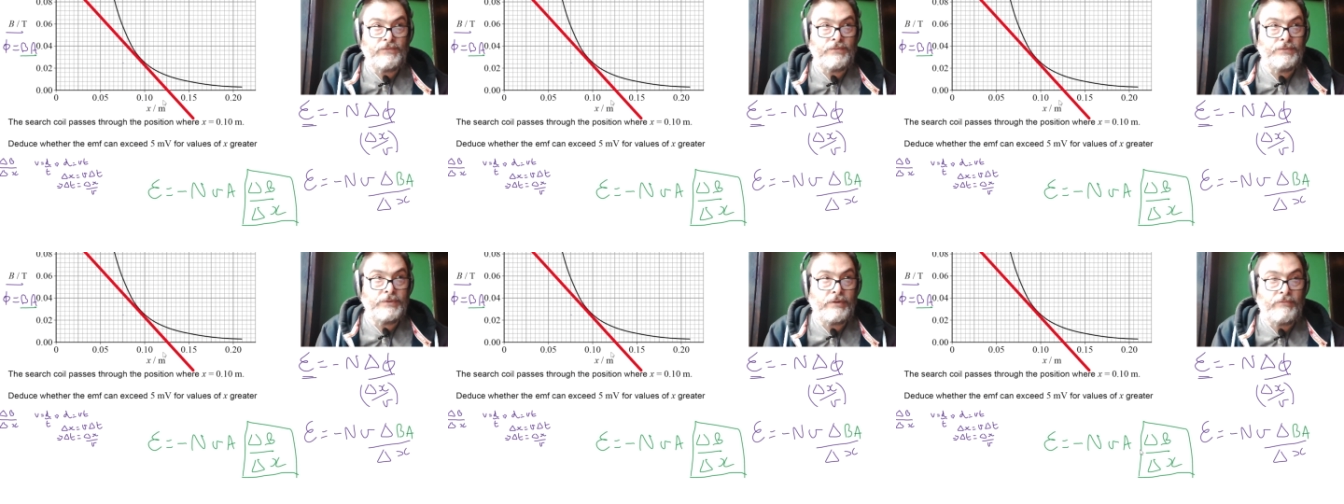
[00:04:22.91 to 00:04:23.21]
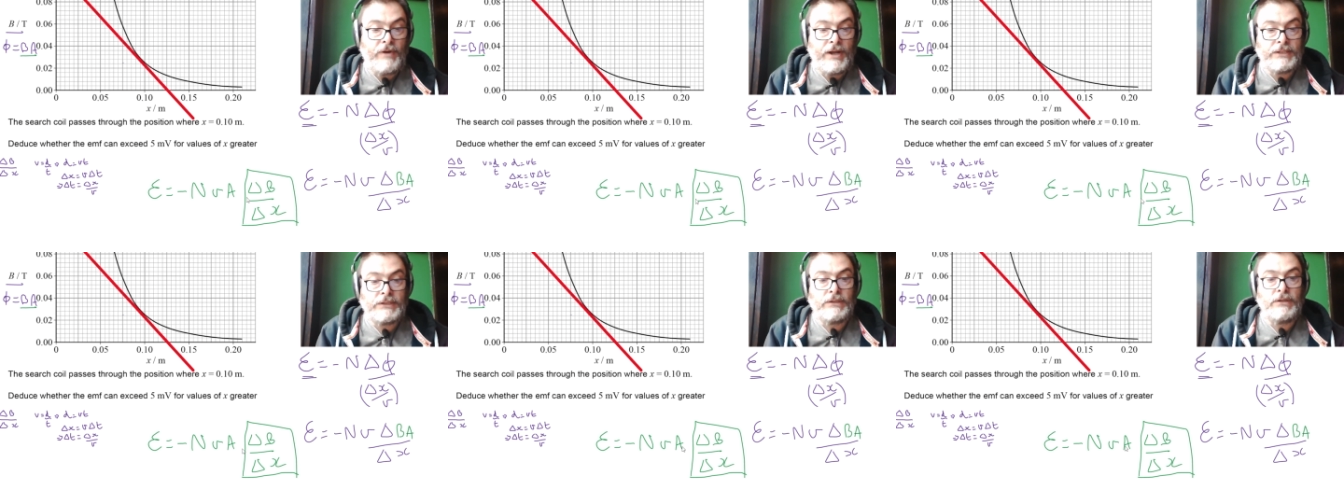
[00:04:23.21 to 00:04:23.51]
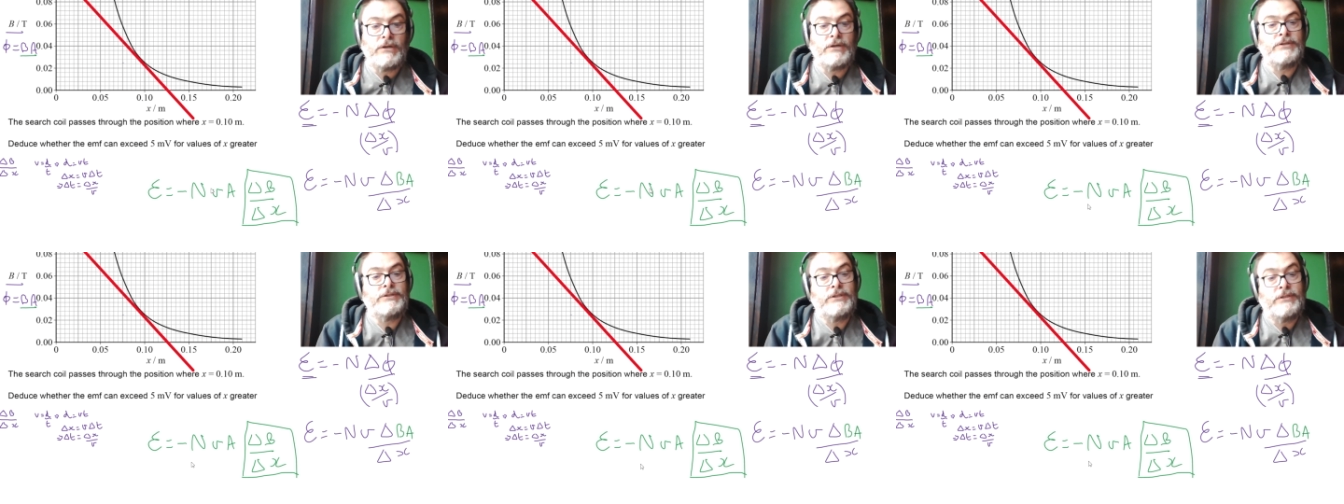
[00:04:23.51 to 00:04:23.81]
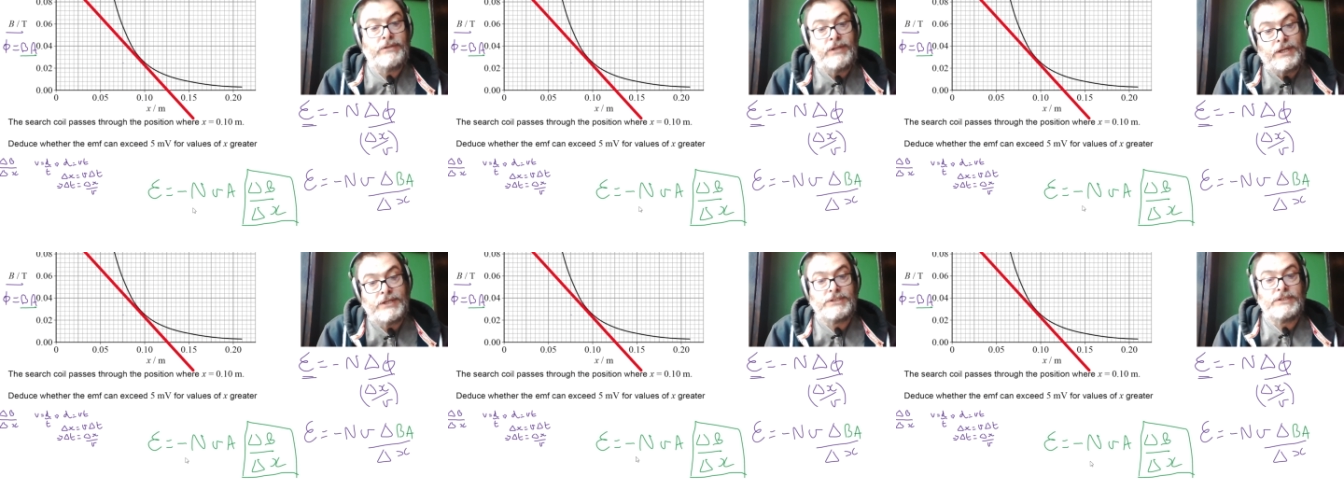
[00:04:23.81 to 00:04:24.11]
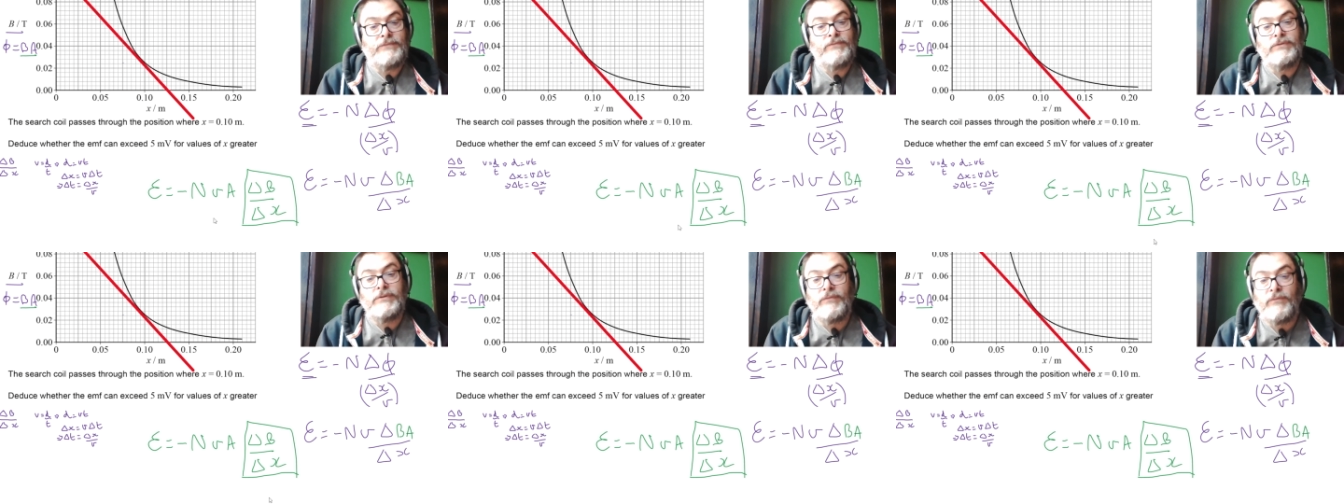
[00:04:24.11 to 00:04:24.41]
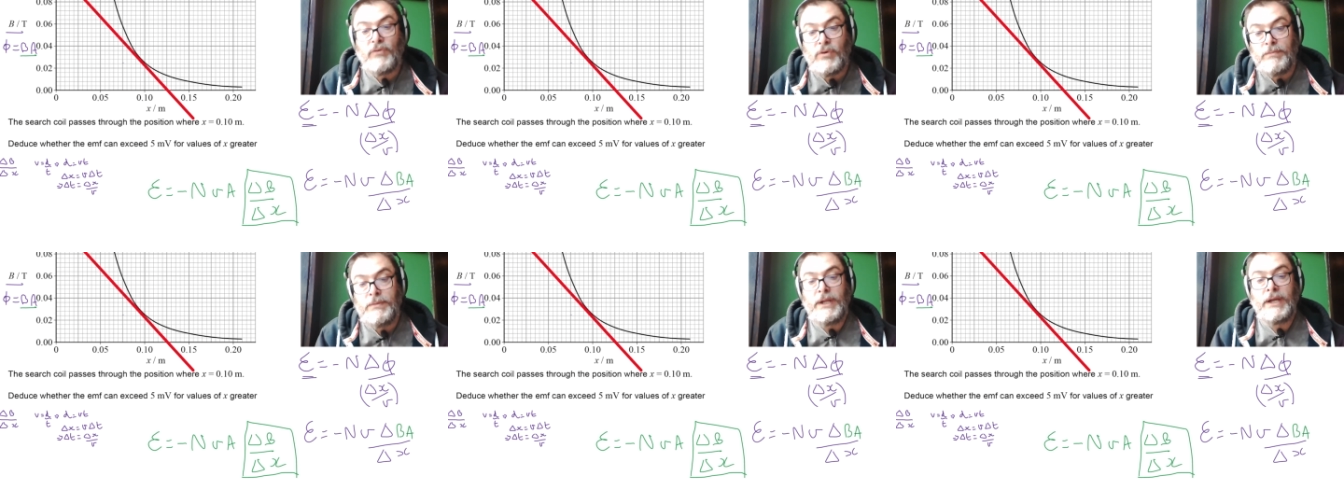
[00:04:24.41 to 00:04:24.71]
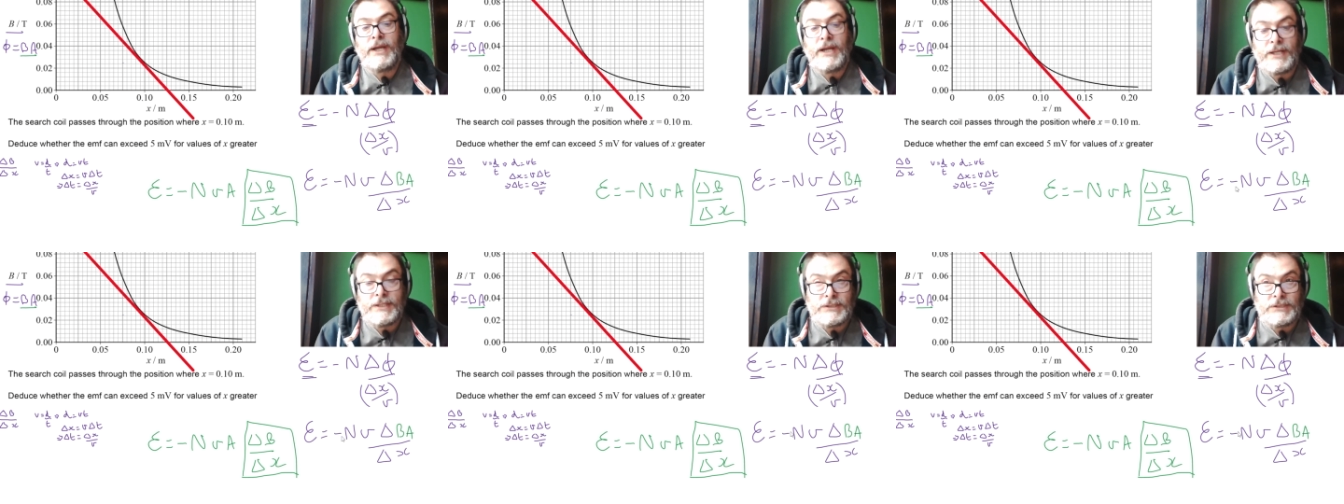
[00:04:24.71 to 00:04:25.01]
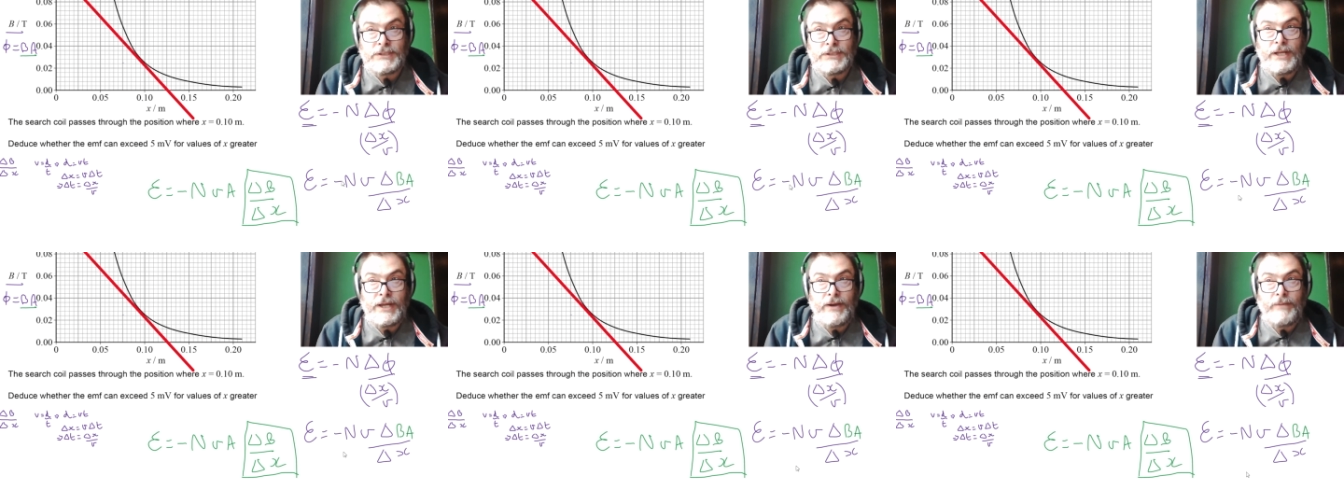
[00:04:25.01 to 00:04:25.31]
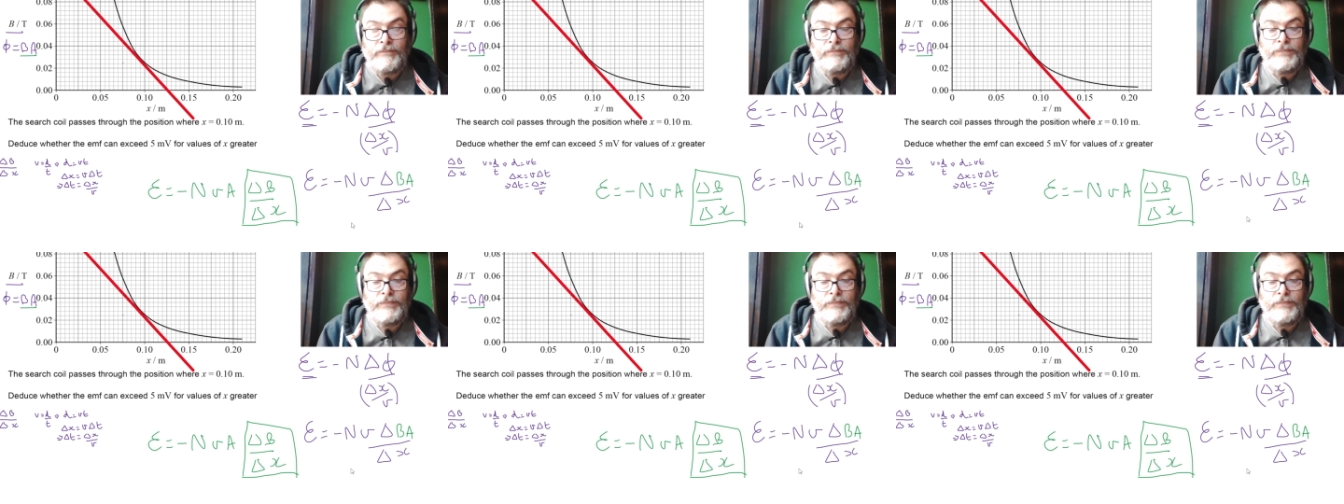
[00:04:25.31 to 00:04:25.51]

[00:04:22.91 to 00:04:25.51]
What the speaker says: from the red line and the negative from the formula cancel out,